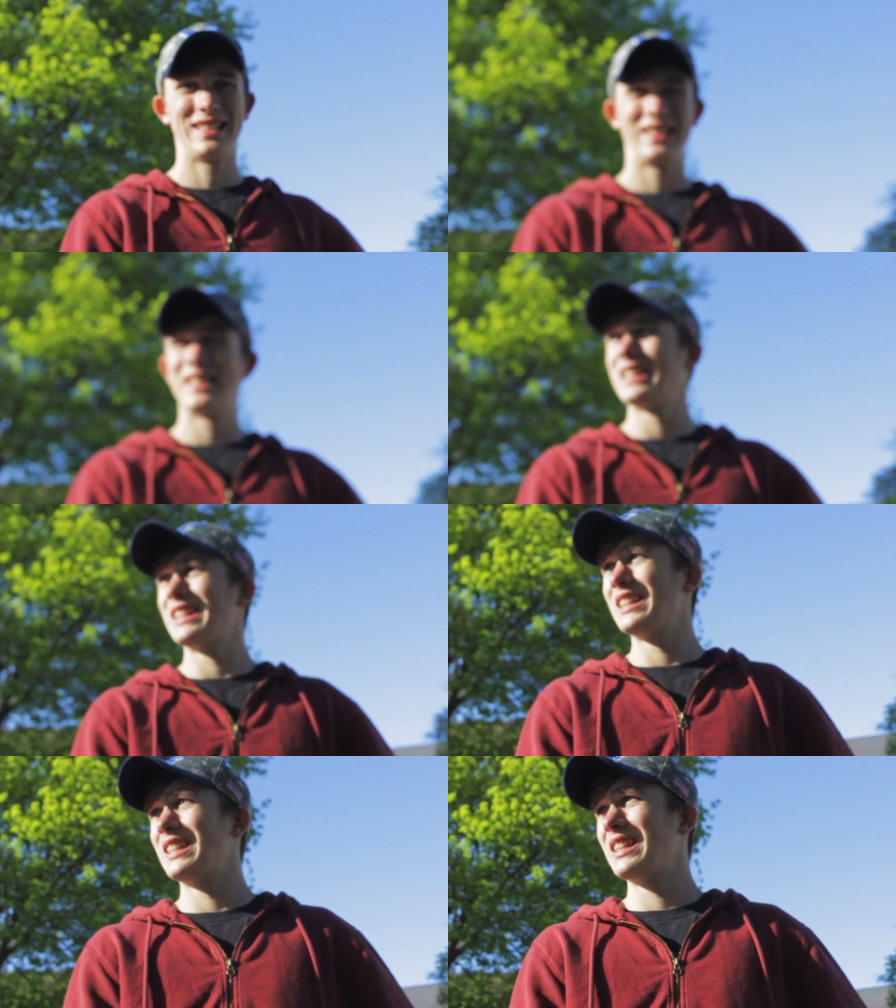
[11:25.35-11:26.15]
What's
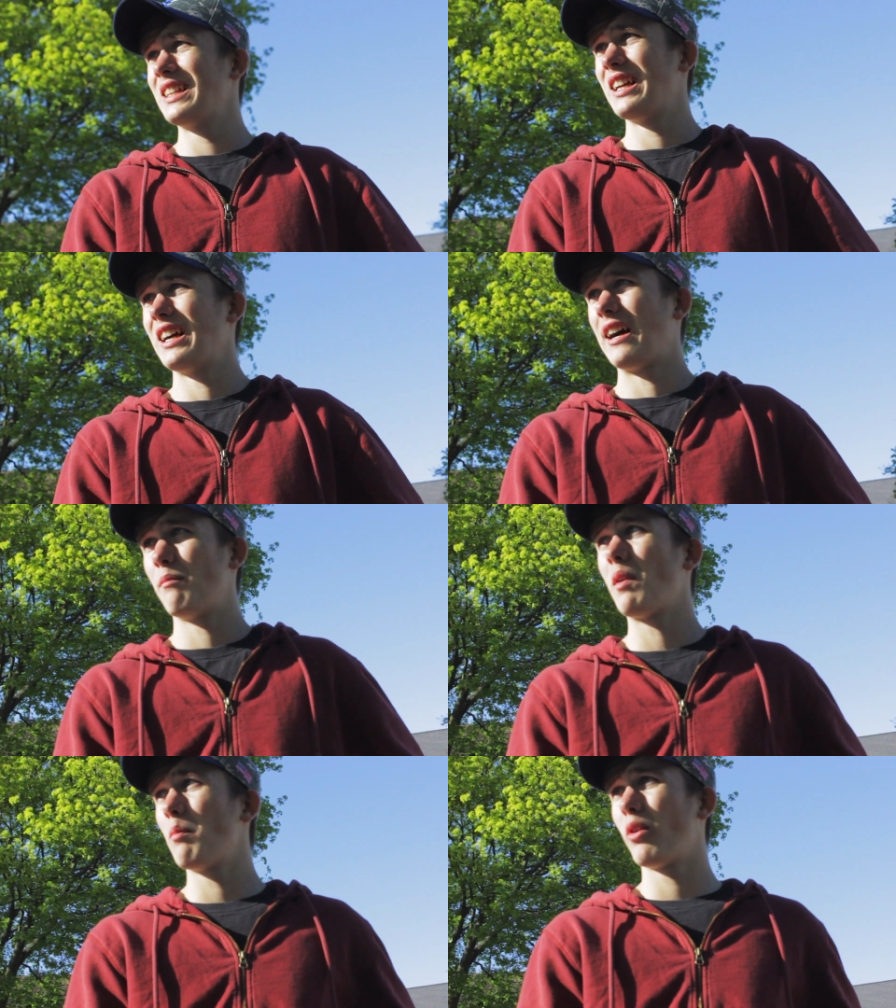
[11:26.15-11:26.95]
happening, playa?
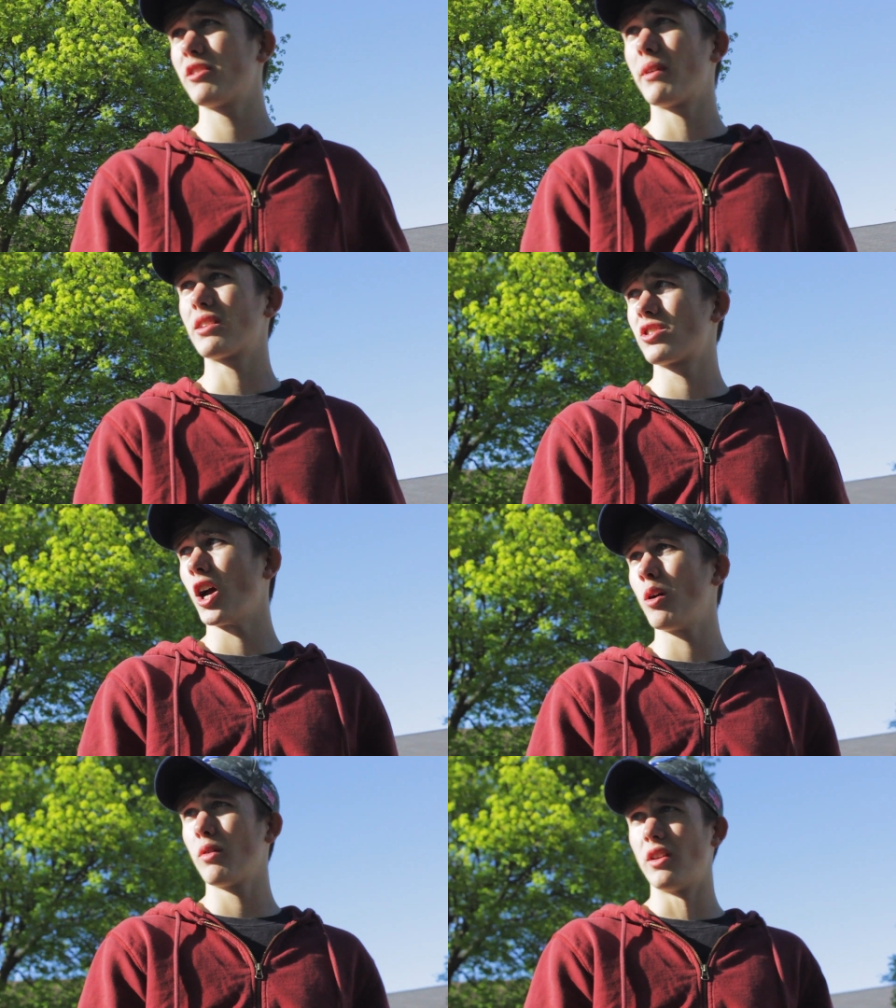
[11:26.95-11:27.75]
Um, my boy's about to
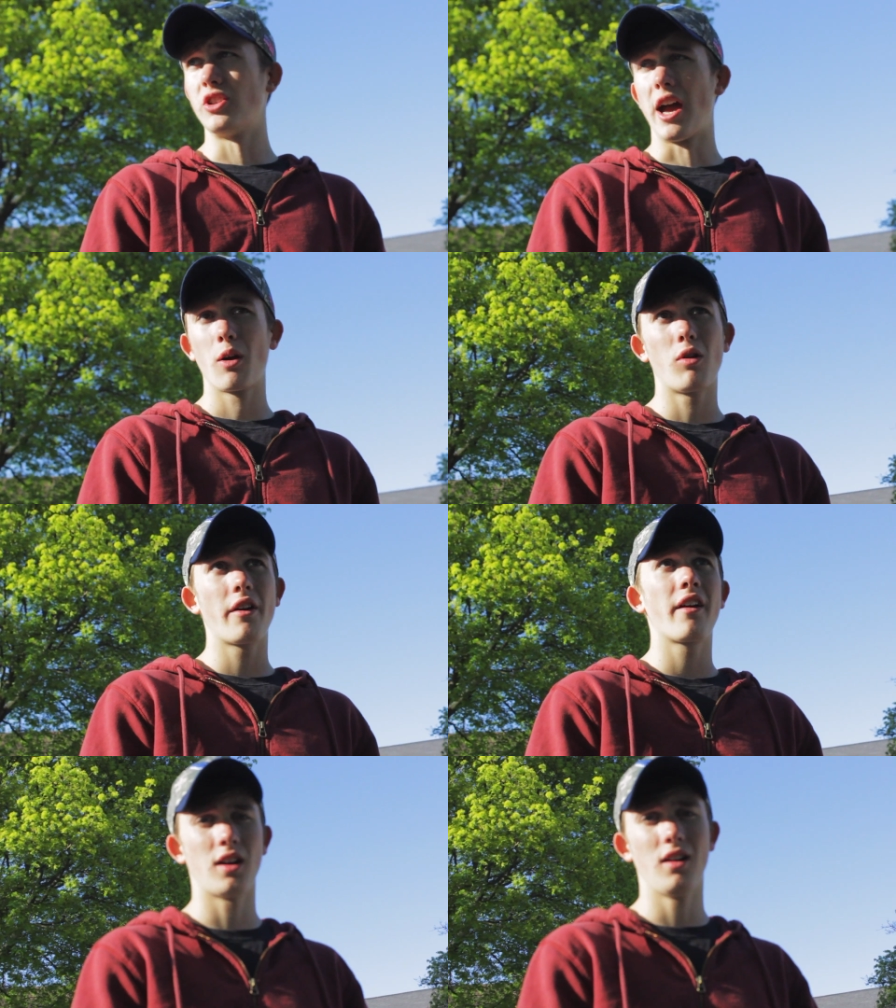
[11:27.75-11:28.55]
shut with a
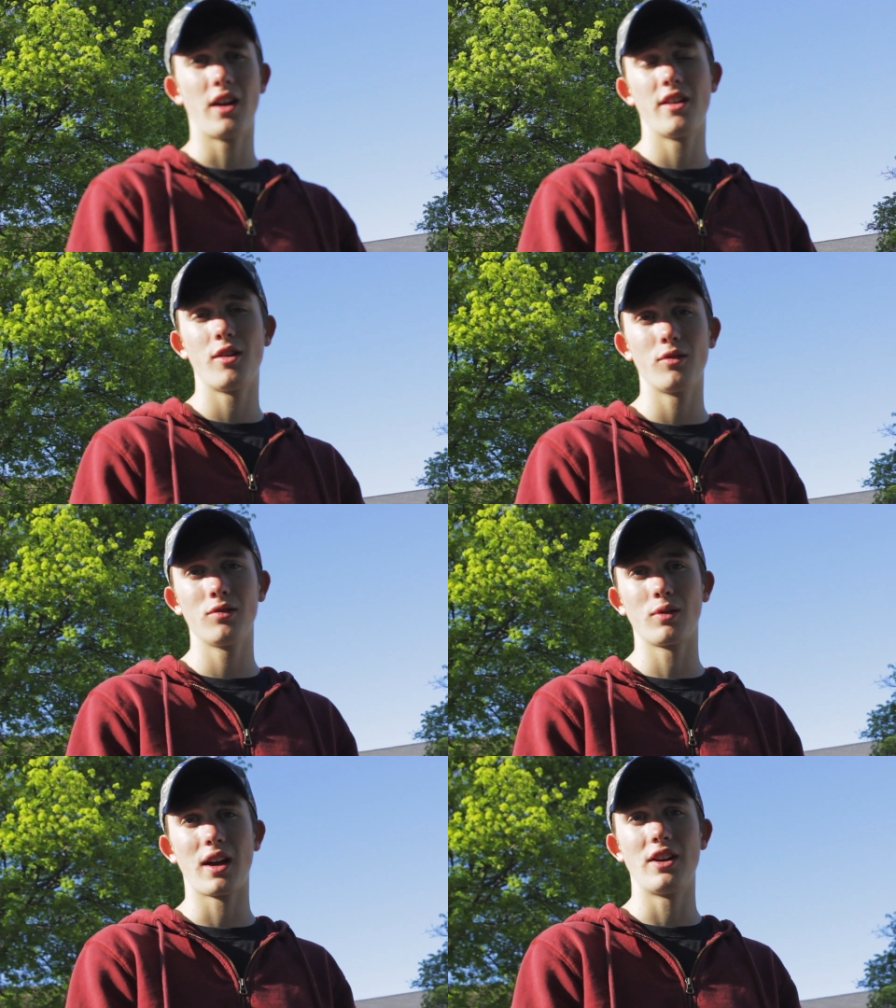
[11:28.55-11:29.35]
Jaguar. Uh, I don't know
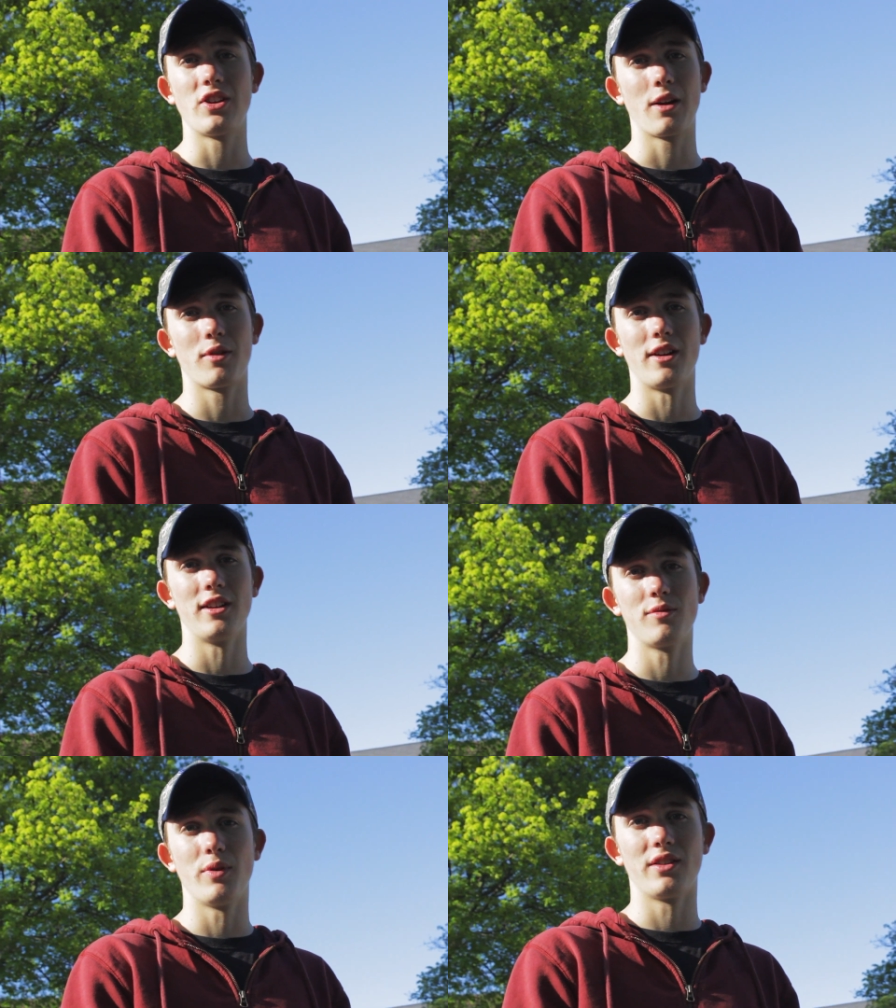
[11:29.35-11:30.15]
what kind of Jaguar it
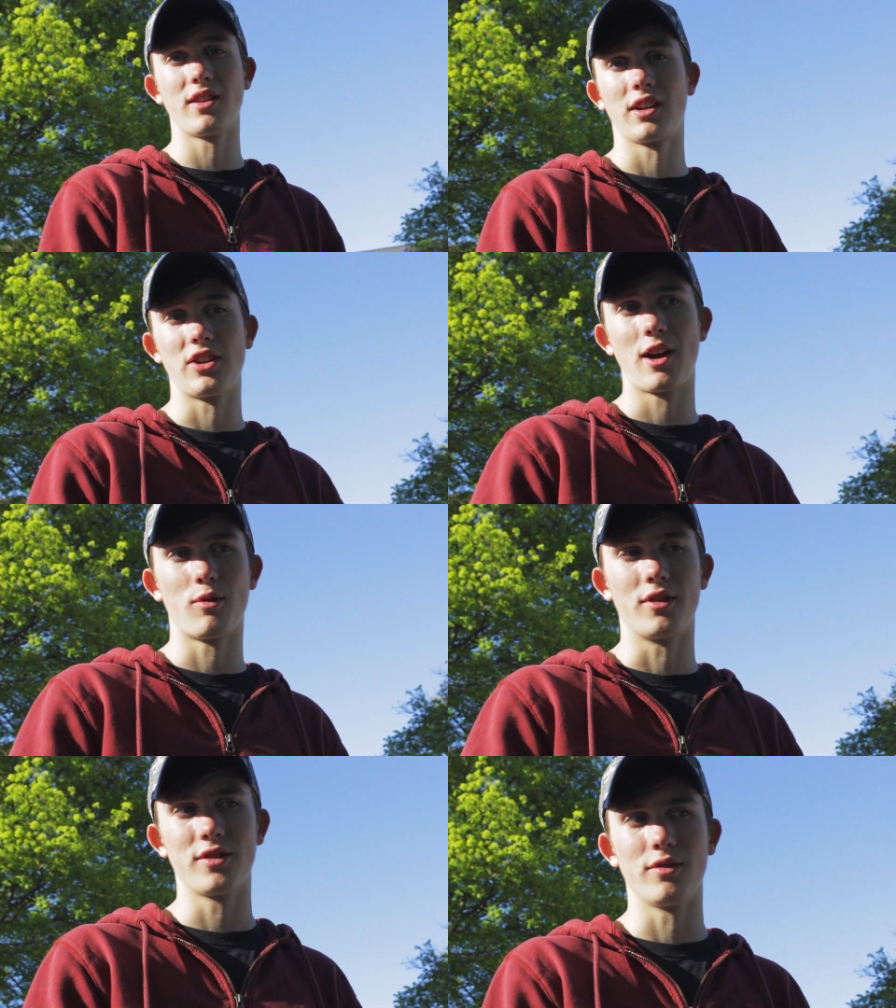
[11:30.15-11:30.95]
is, but it's like a
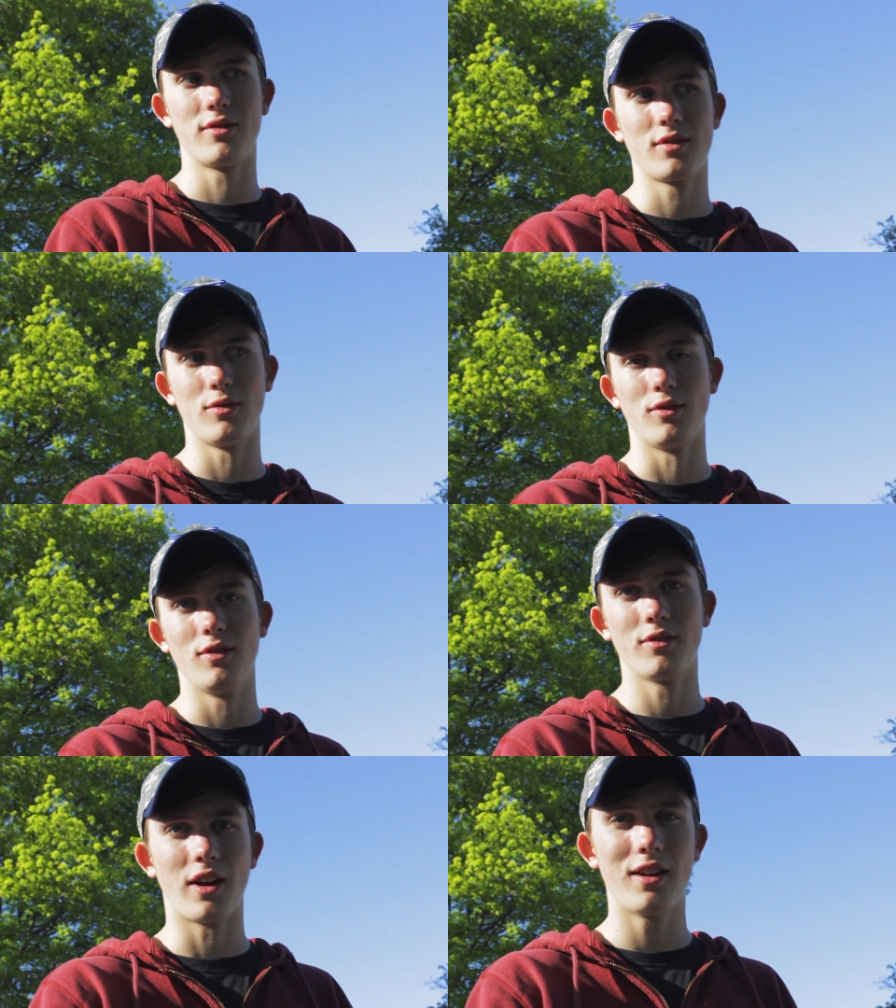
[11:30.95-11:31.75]
Jaguar, so it's cool,
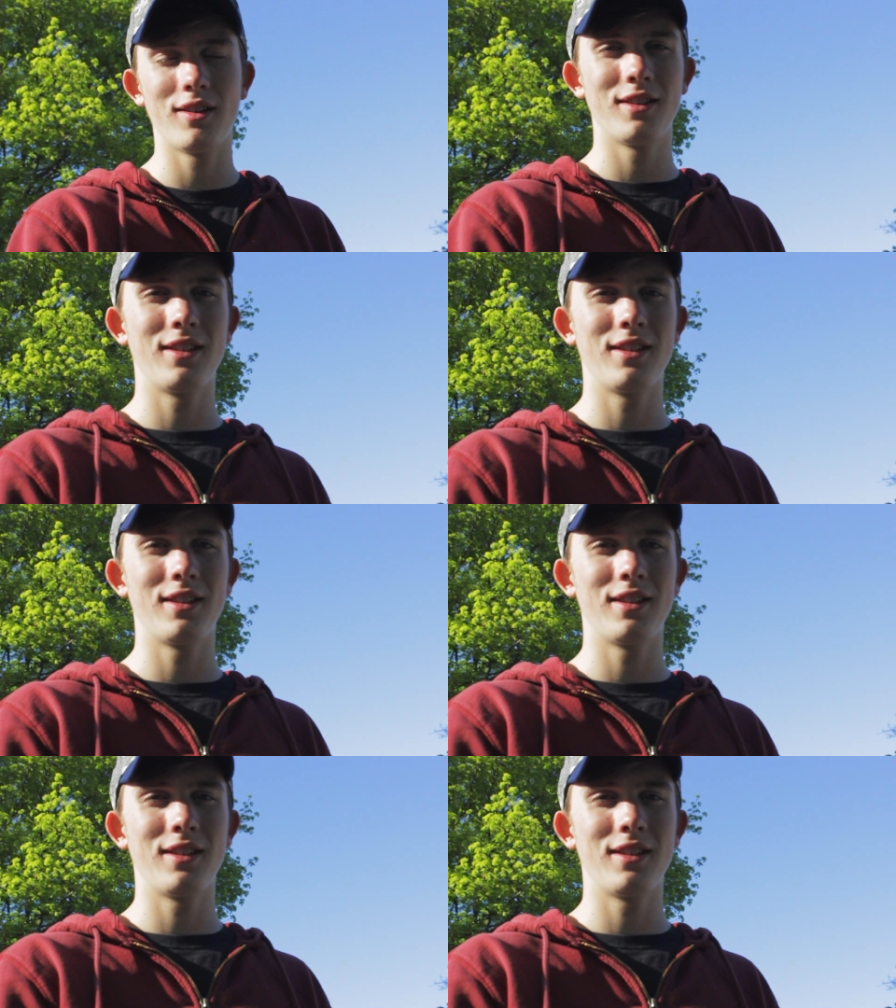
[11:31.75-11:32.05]
right?